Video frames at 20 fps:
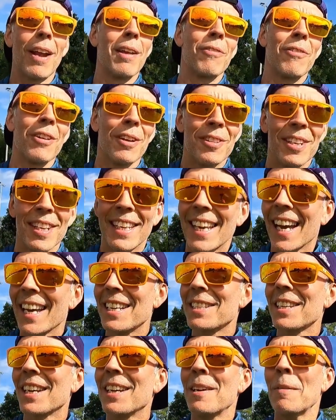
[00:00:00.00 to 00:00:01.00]
running
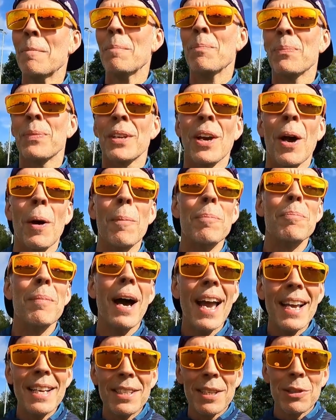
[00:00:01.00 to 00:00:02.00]
50k so
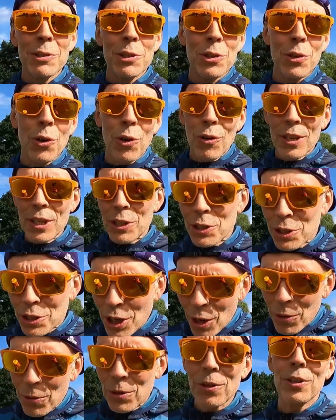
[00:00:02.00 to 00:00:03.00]
amazing stories
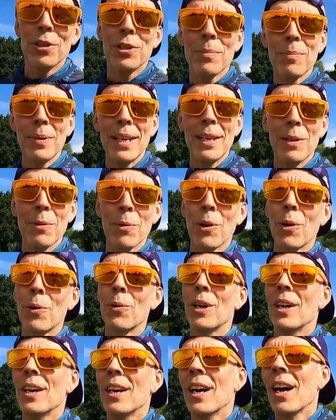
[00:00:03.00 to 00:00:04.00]
so good to meet you
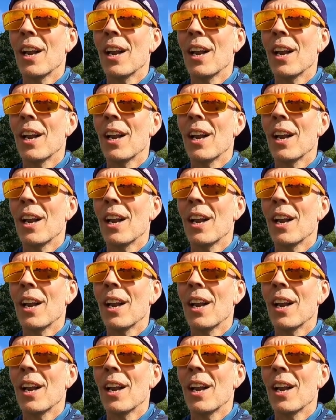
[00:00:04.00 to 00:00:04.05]
all